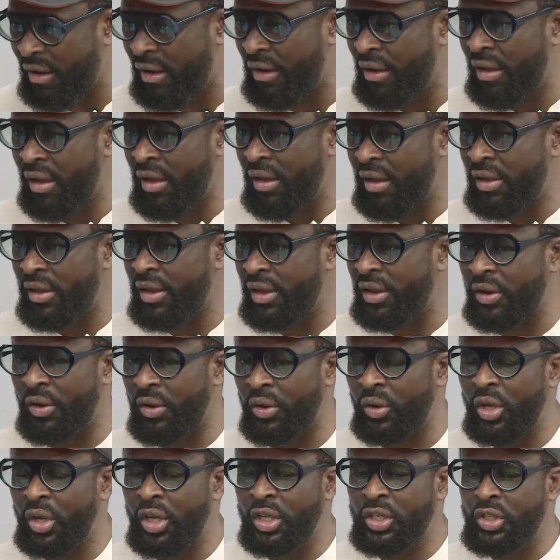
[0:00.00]
they are.
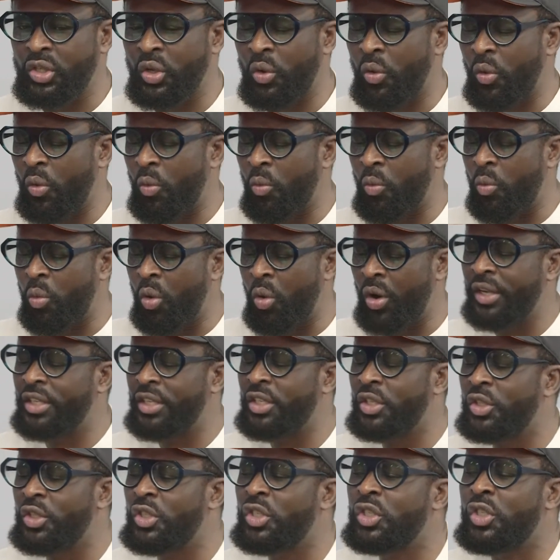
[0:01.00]
So what
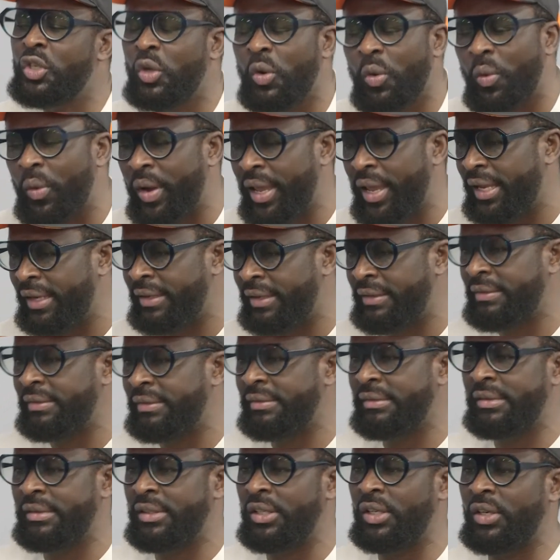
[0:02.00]
are you doing?
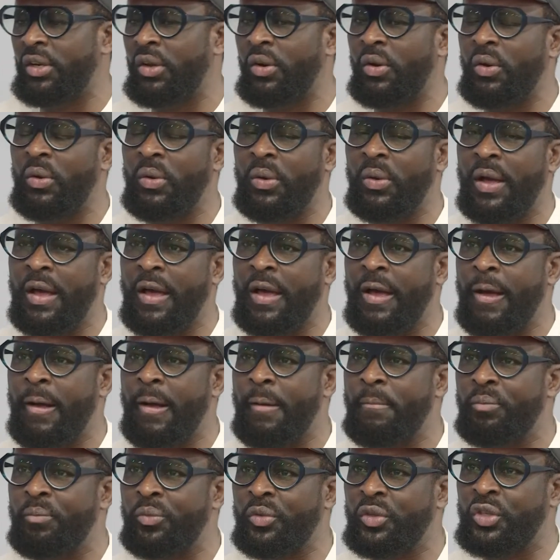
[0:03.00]

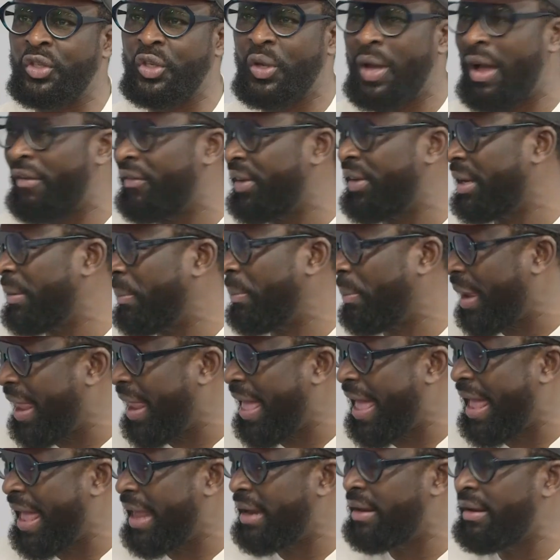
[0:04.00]
Do you have any
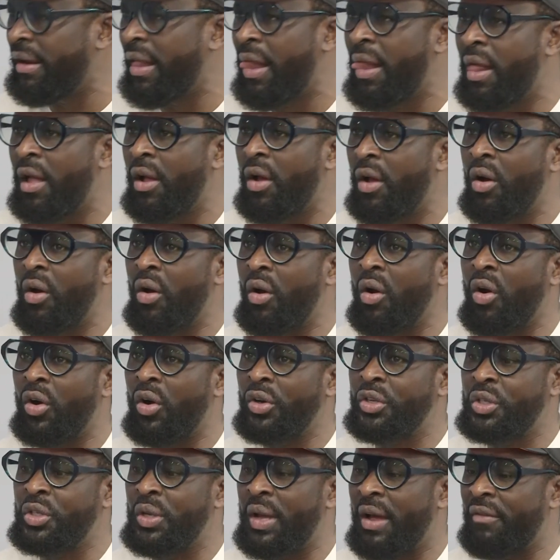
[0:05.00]
plan?
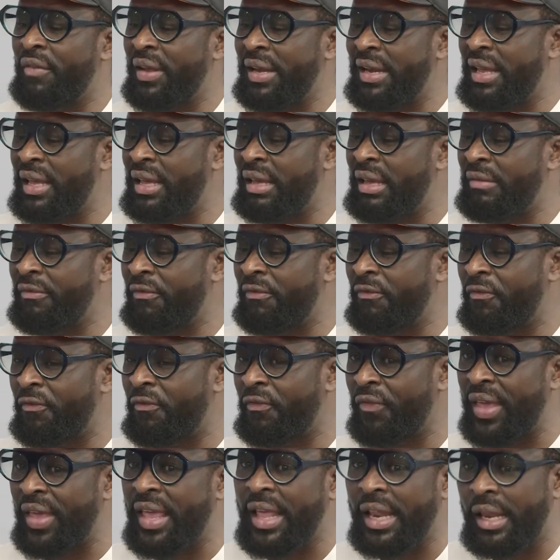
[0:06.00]
Or do you have any
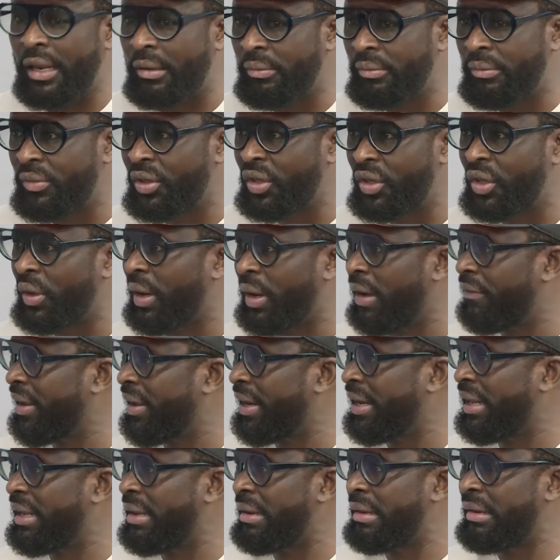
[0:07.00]
film? Do you have
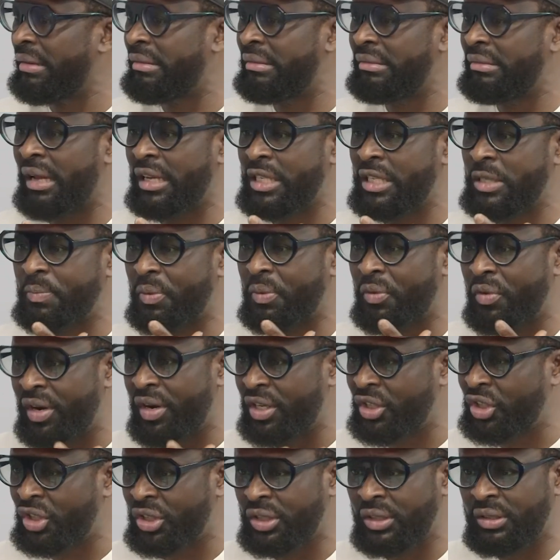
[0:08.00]
any
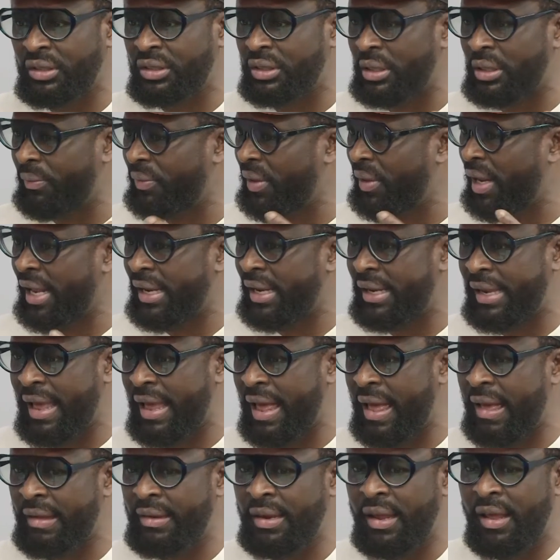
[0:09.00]
aspirations, something like
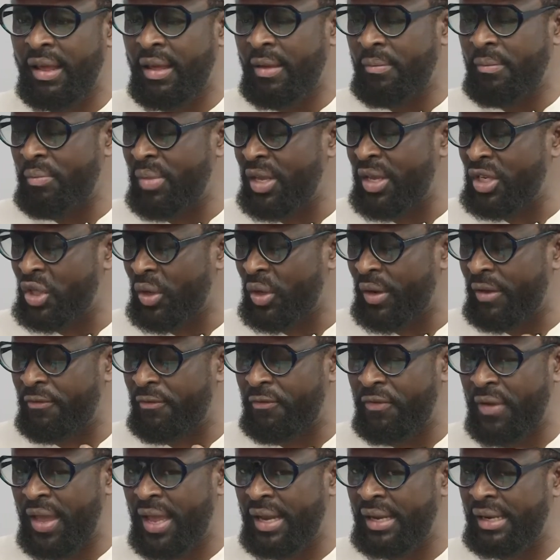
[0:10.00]
that? Major
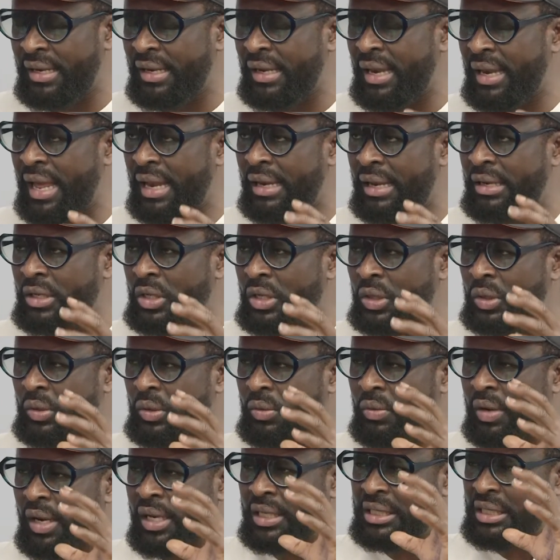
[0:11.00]
event that going
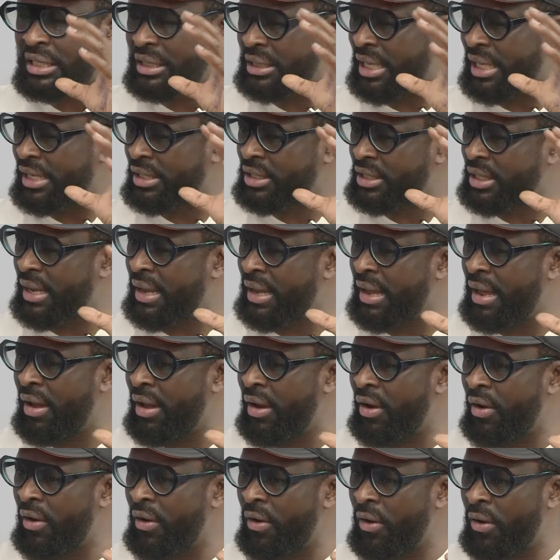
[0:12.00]
to really center
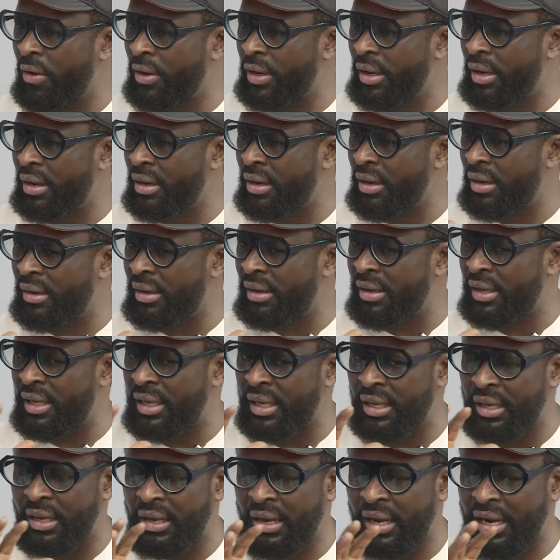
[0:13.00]
on
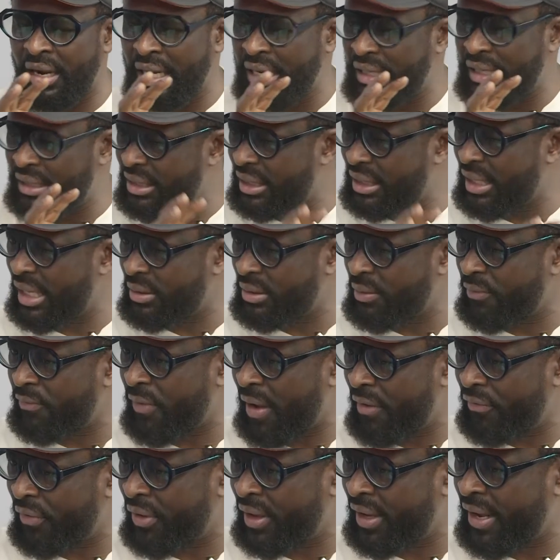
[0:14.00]
the continent
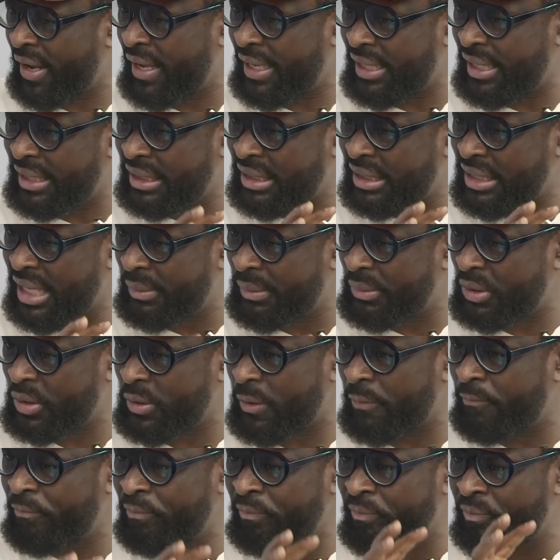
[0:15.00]
of Africa in
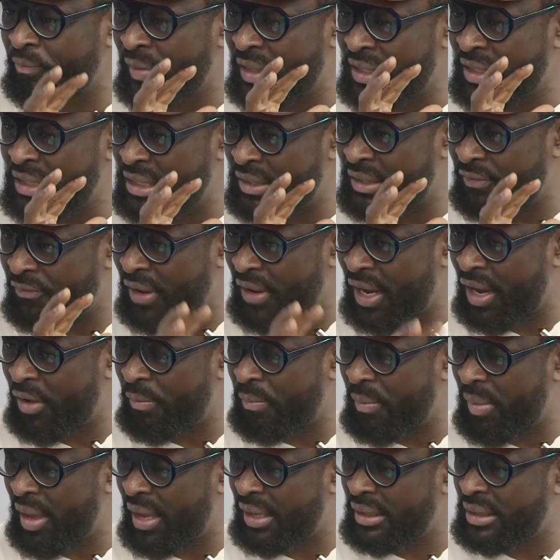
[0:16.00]
terms of
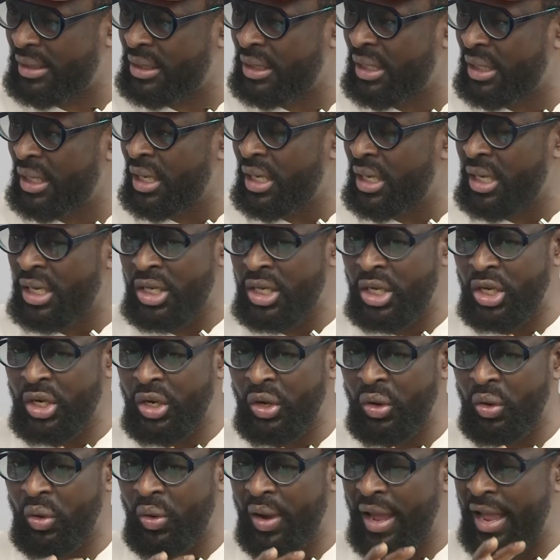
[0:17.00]
development,
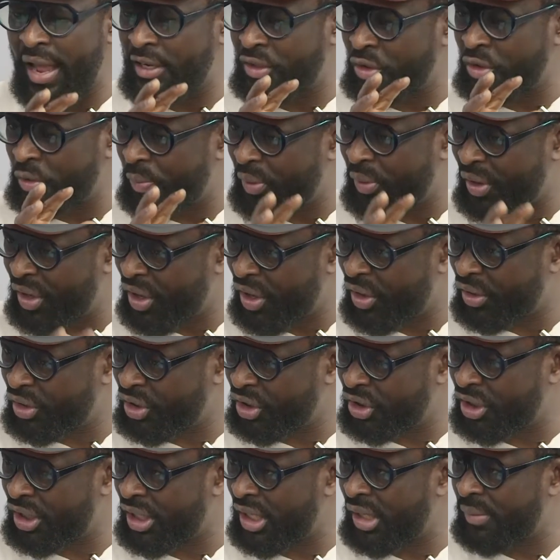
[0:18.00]

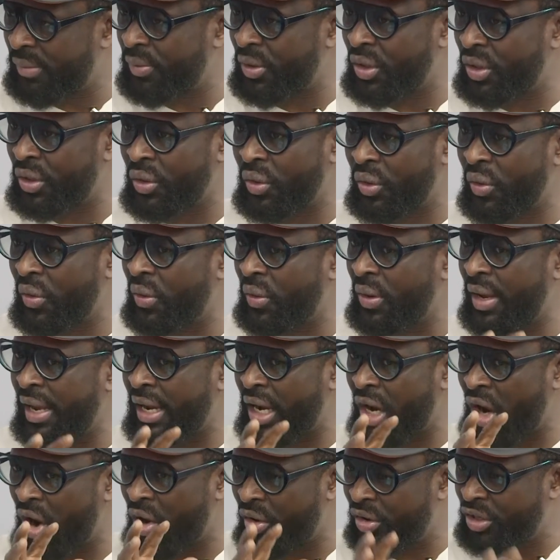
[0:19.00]
entrepreneurship,
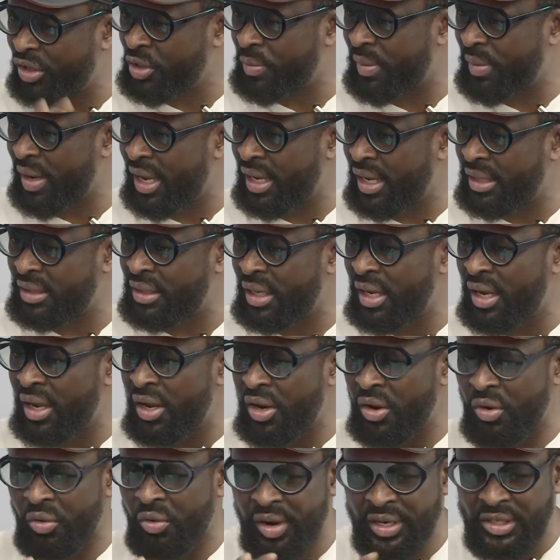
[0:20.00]
encouragement,
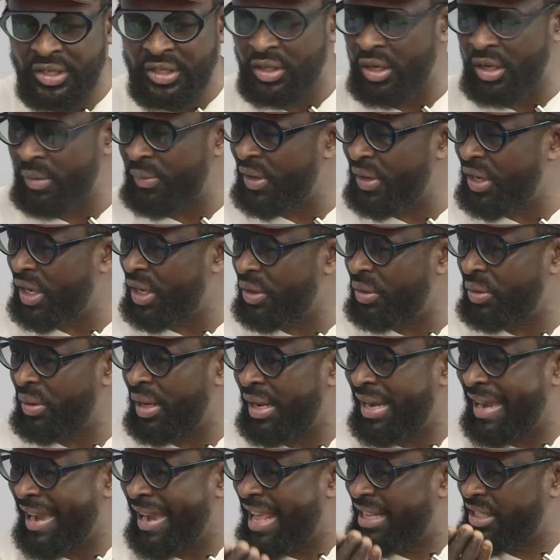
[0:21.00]
raising up a
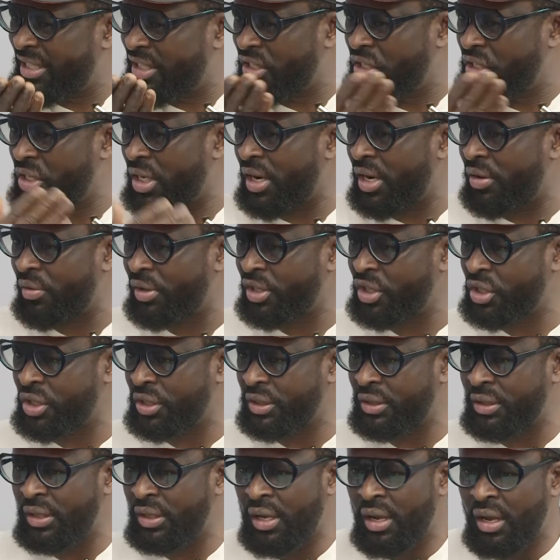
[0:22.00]
next
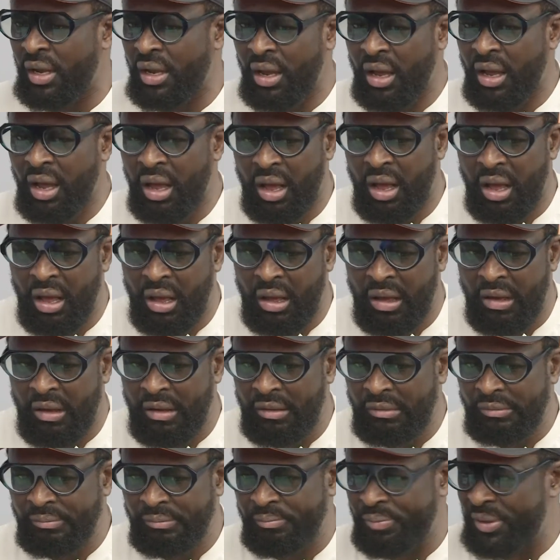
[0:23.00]
generation
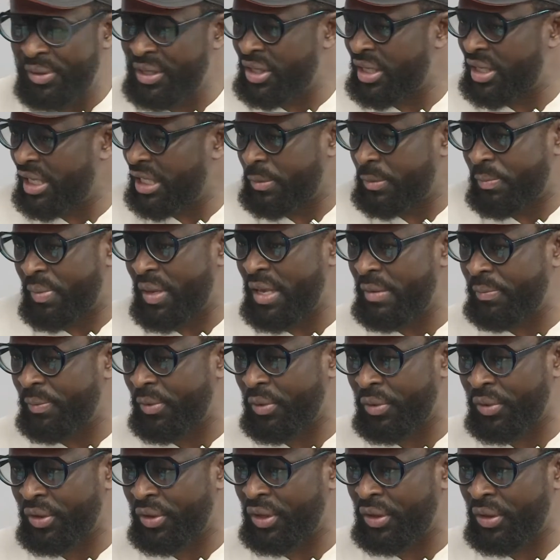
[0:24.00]
business
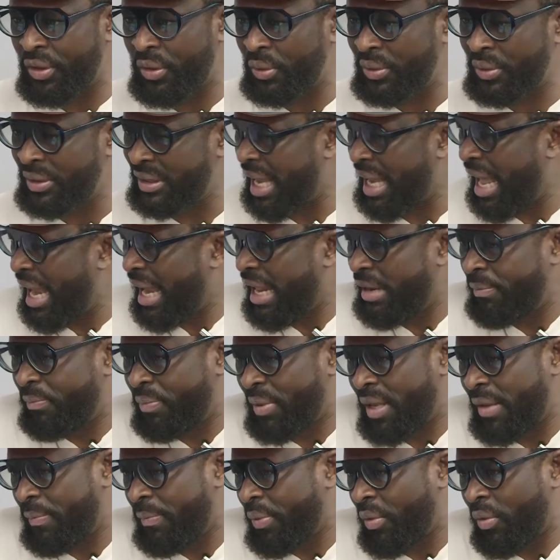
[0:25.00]
people,
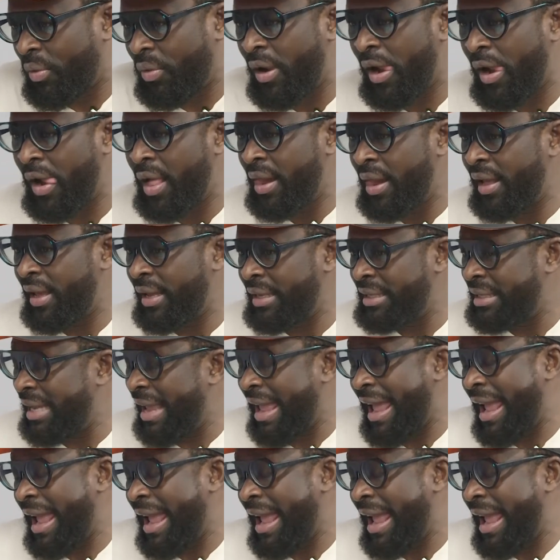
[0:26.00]
talent people. Is